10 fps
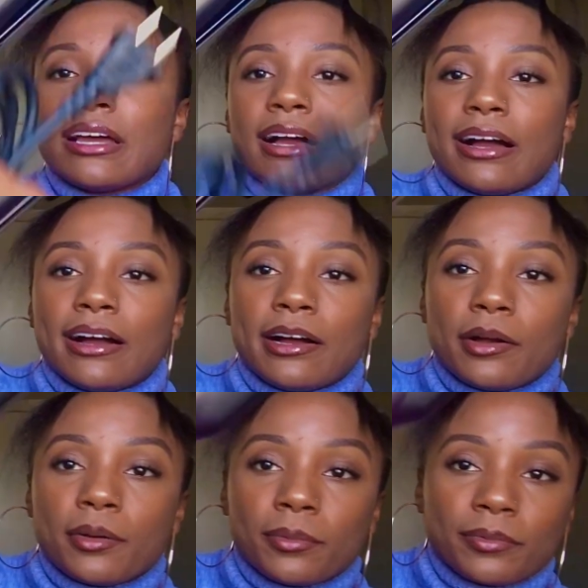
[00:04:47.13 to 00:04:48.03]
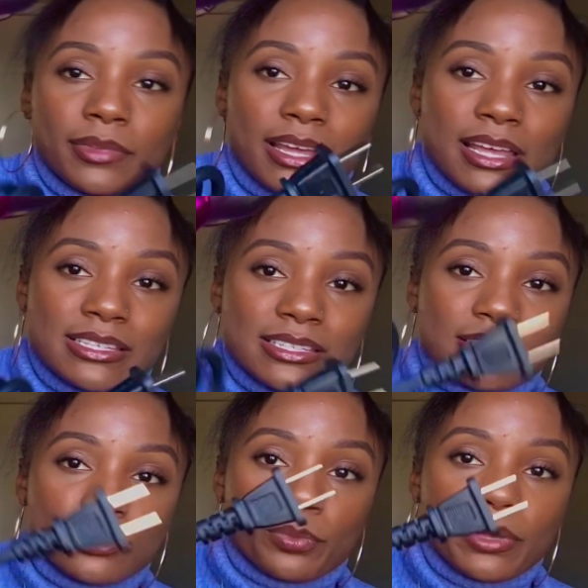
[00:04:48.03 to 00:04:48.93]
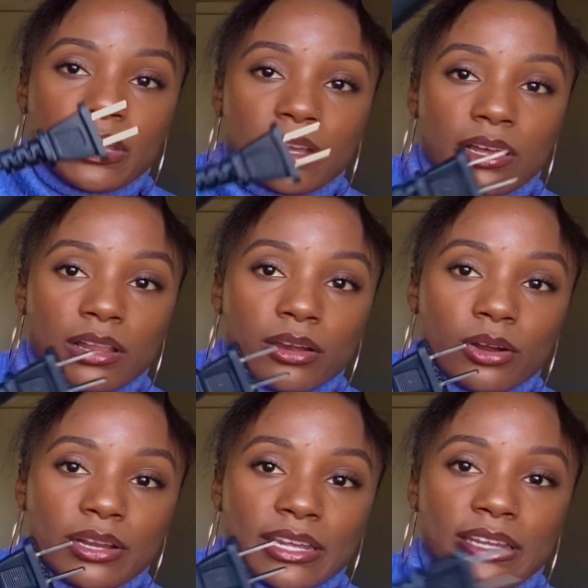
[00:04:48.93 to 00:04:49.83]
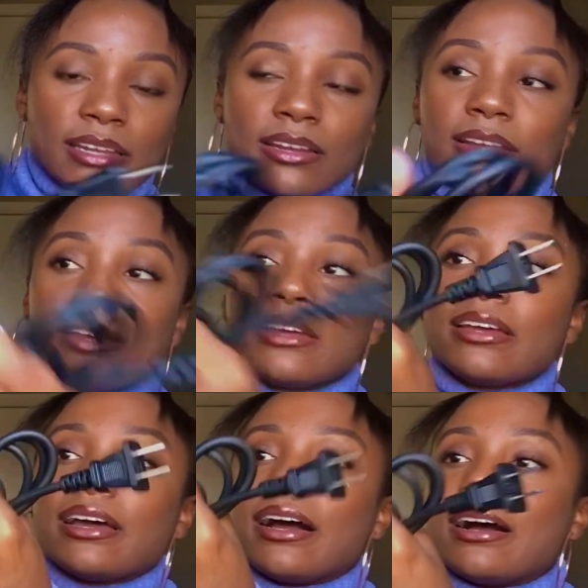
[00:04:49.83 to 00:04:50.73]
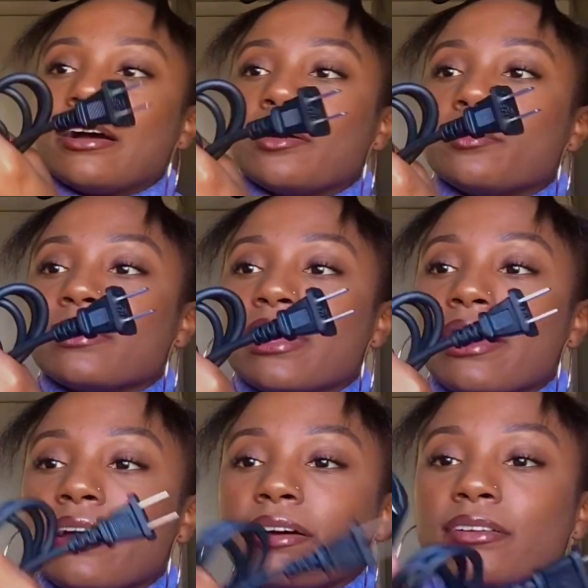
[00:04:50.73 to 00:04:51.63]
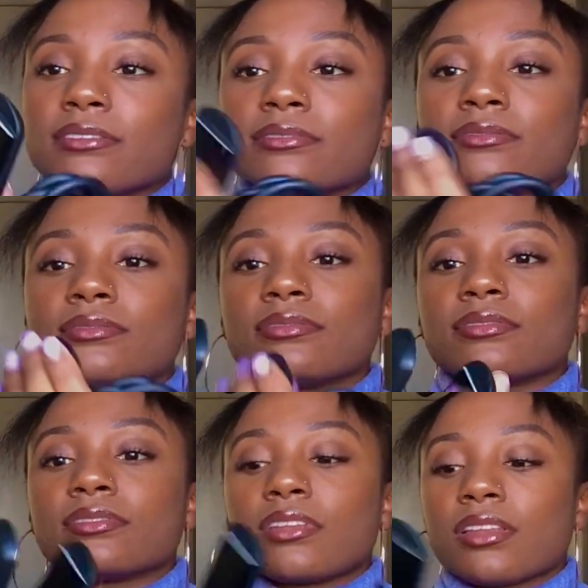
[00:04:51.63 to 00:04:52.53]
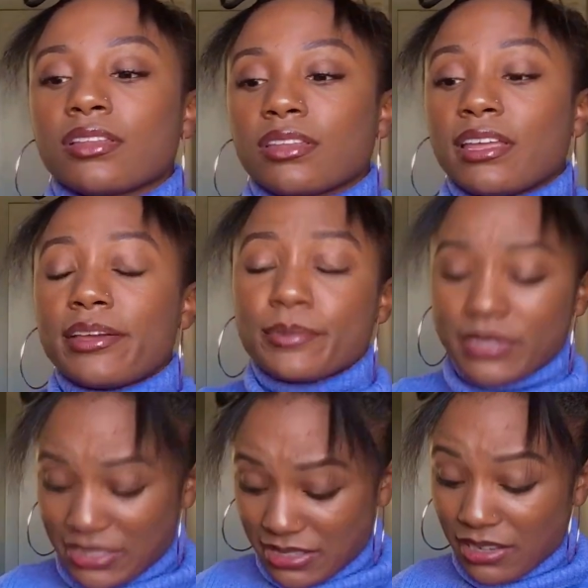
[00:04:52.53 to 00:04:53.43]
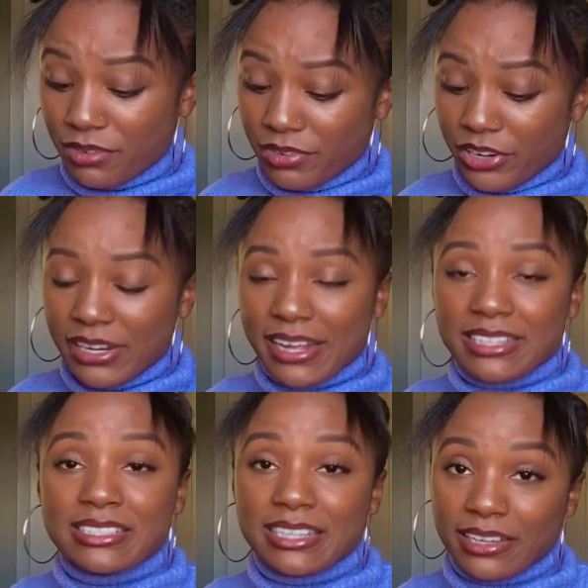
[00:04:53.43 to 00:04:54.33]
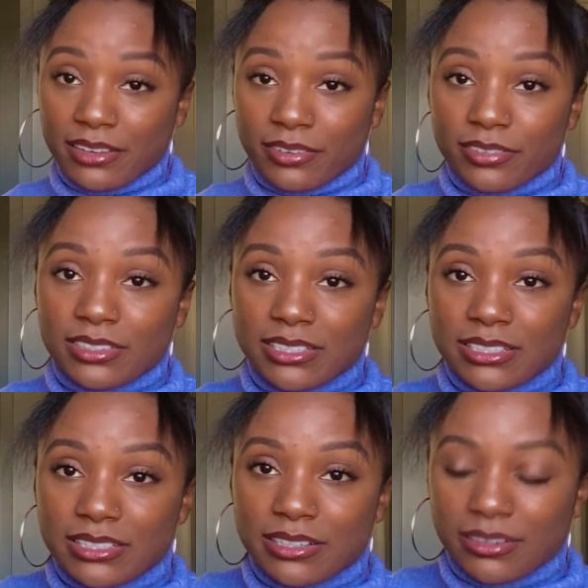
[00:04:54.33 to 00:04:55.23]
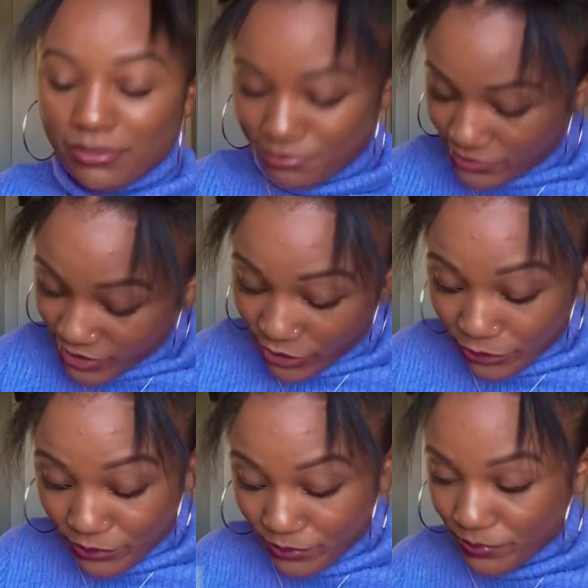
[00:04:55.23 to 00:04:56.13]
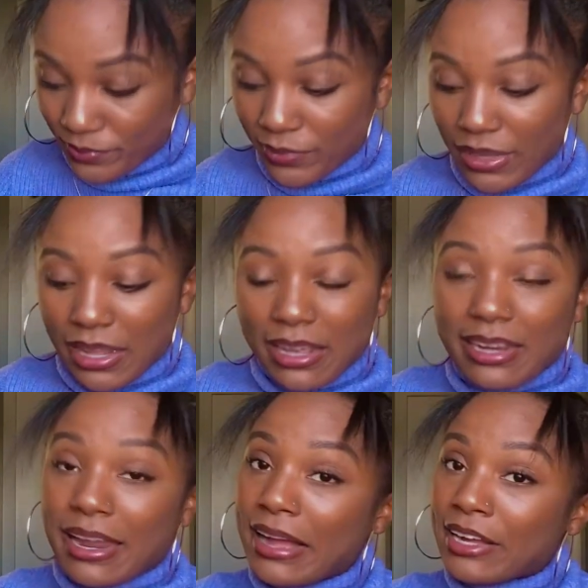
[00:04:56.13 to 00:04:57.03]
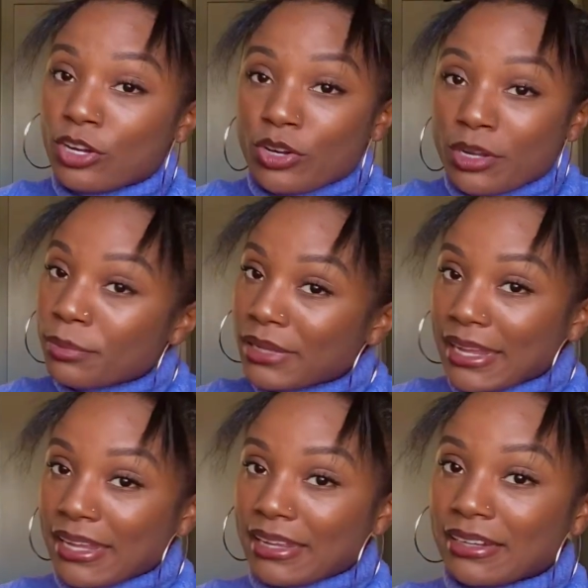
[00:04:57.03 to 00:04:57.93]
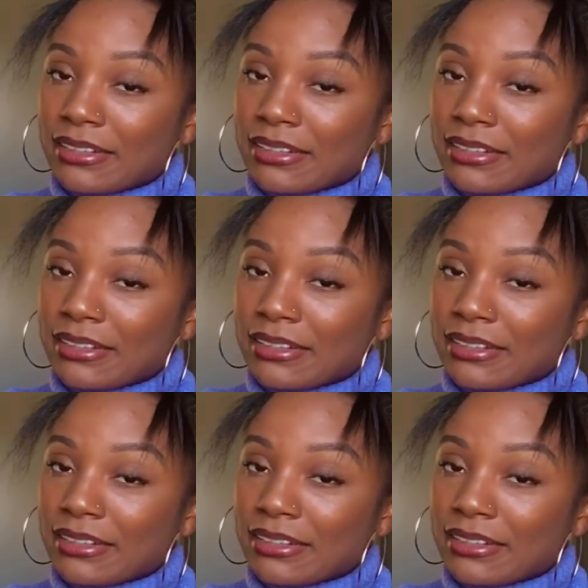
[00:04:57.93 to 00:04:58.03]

Um, has this little pink color on it. Um, yeah, it was a very nice gift. So, not gonna complain.